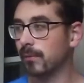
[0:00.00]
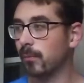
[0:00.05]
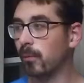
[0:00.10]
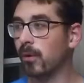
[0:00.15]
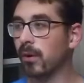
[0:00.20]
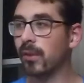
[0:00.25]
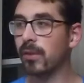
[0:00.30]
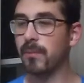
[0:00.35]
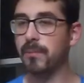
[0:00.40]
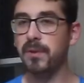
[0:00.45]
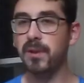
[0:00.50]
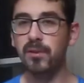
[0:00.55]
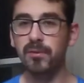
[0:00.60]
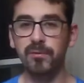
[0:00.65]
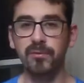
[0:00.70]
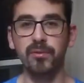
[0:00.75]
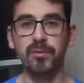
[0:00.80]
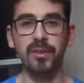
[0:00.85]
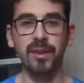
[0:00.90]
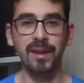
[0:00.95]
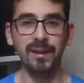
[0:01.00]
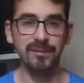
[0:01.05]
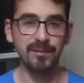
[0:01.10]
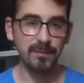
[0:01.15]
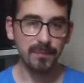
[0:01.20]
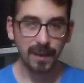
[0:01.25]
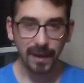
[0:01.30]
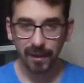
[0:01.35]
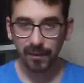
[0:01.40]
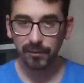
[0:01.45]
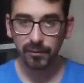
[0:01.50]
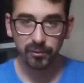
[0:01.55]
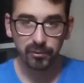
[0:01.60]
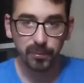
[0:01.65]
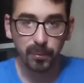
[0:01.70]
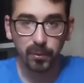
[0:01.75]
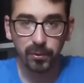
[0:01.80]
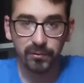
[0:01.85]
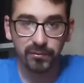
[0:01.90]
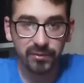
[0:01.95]
One of the beautiful things about the
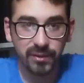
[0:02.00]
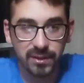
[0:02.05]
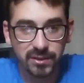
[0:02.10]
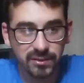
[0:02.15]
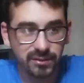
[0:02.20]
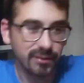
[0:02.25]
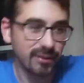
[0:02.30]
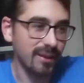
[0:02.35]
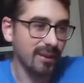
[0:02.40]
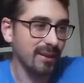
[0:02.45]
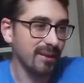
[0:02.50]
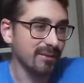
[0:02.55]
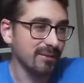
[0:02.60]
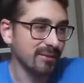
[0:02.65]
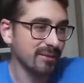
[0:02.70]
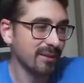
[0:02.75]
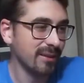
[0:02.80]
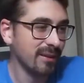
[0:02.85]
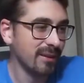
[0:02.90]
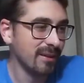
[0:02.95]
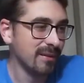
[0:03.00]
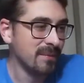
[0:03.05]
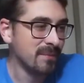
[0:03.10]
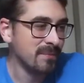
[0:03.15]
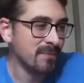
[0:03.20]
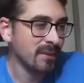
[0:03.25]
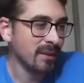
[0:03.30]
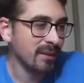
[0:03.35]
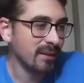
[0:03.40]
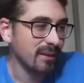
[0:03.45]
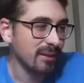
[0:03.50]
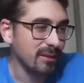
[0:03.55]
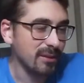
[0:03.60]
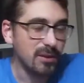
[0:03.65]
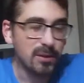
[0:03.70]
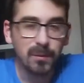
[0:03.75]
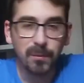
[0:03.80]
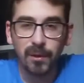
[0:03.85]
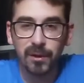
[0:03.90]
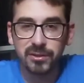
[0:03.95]
sport of fishing is
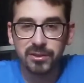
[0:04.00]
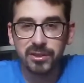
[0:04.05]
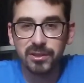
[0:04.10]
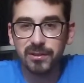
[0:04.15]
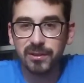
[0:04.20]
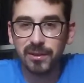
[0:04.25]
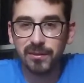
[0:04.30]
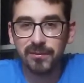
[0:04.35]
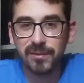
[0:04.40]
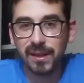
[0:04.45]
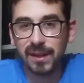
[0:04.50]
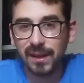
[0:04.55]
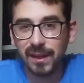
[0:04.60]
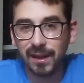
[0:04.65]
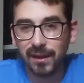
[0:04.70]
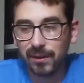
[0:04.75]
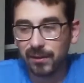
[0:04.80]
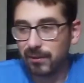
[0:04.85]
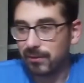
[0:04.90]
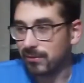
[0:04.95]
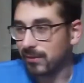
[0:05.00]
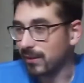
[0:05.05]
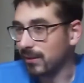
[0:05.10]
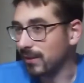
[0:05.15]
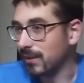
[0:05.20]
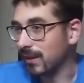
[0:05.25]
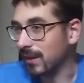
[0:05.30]
you can watch YouTube videos,